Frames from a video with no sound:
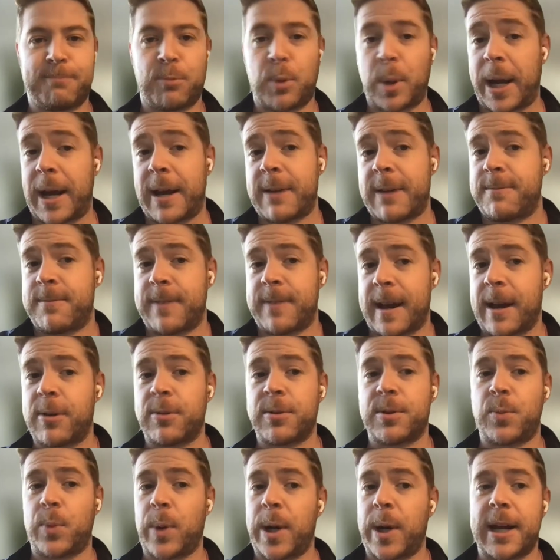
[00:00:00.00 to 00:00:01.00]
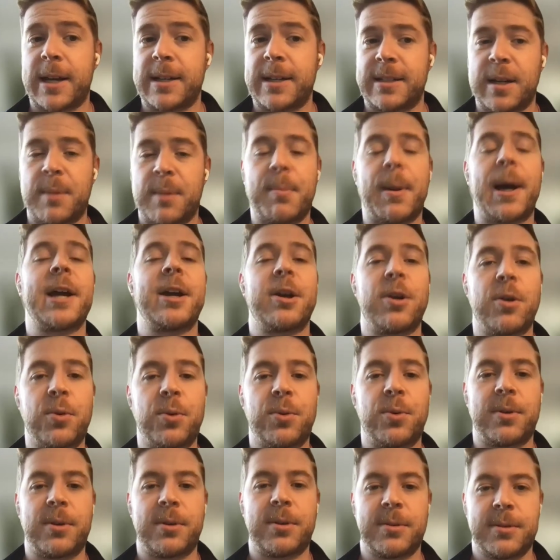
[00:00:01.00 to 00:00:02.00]
what I found when I did my
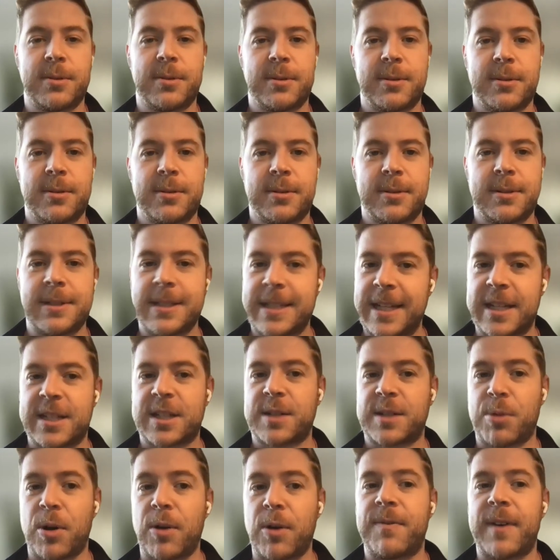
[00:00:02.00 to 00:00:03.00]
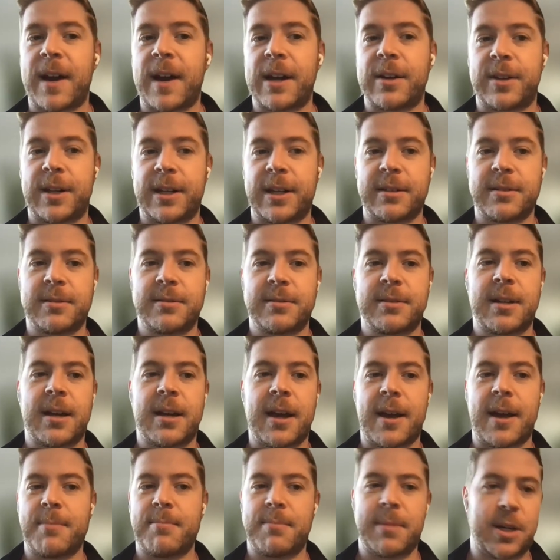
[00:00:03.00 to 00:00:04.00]
own disk profiling
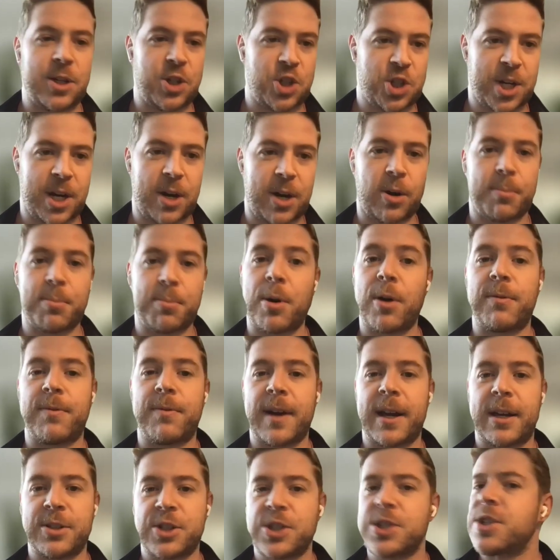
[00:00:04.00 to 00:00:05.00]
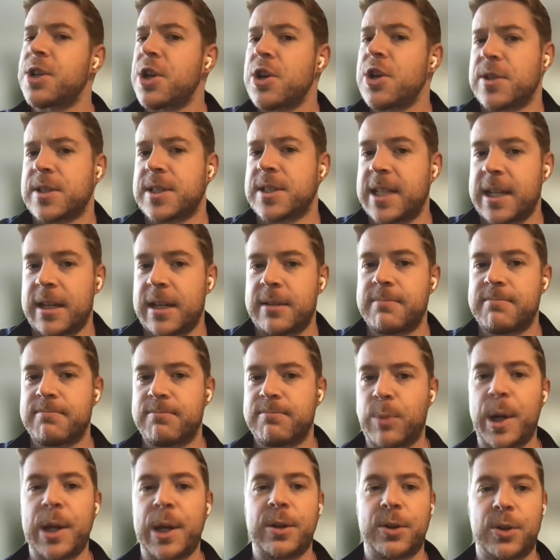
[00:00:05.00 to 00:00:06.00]
and share a profile just so you can see
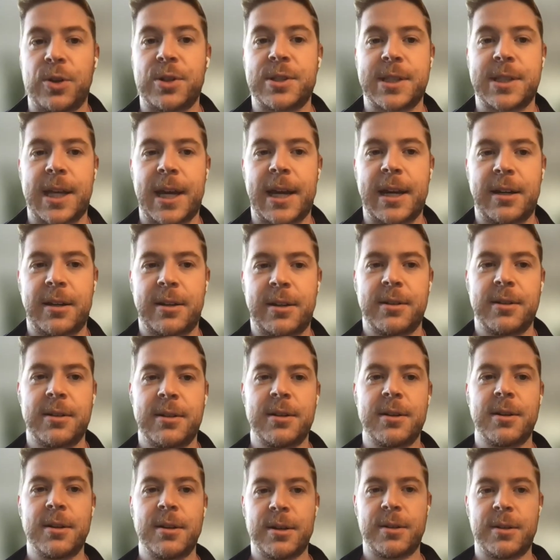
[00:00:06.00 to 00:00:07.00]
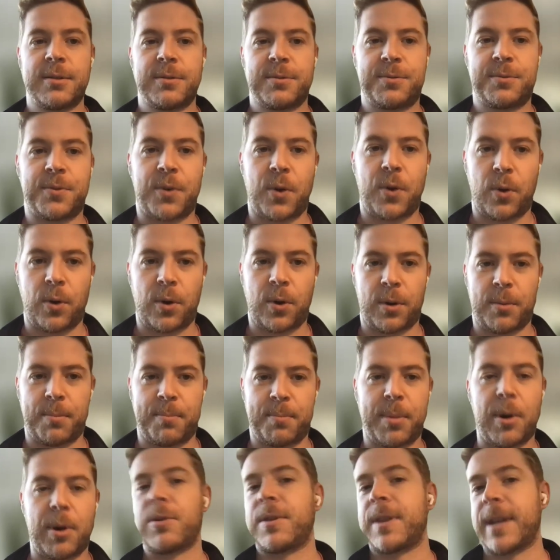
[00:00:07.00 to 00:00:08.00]
what it looks like for
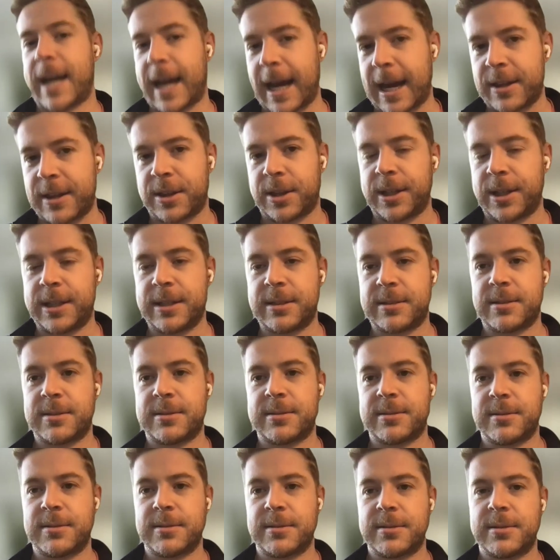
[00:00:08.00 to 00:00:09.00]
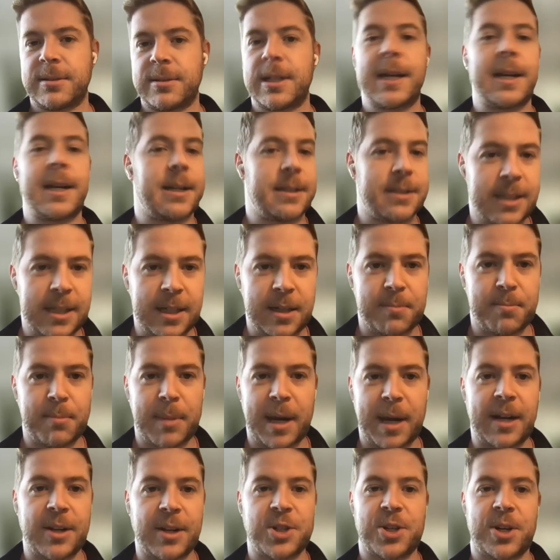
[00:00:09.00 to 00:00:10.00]
both an athlete and a
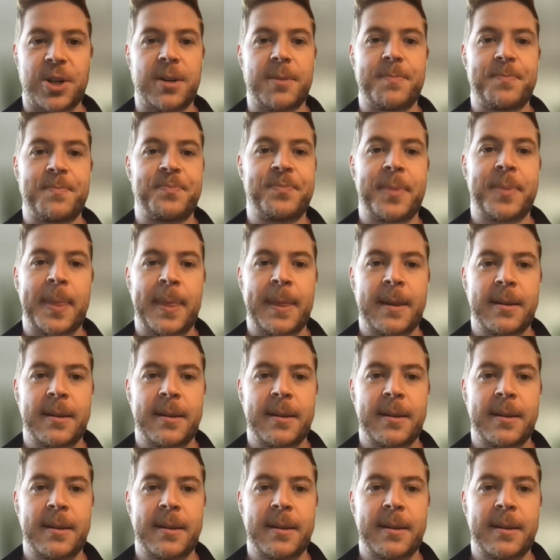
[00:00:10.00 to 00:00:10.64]
team manager.